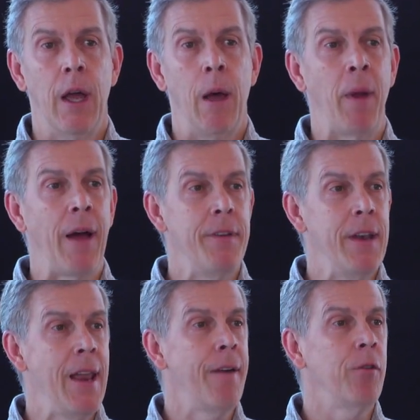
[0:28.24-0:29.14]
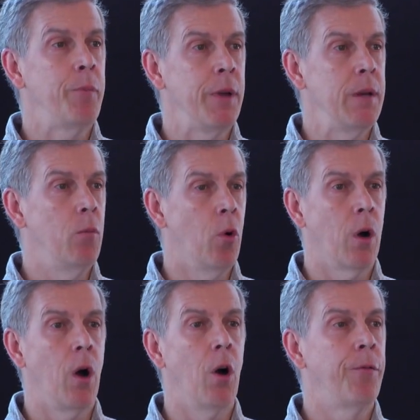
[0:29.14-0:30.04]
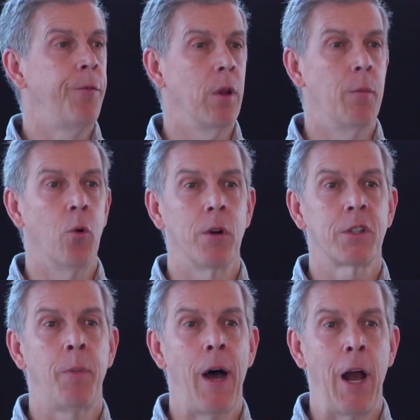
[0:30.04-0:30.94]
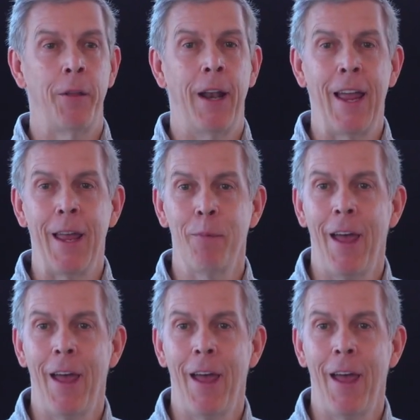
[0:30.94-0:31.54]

But I've never been more hopeful and more inspired than I am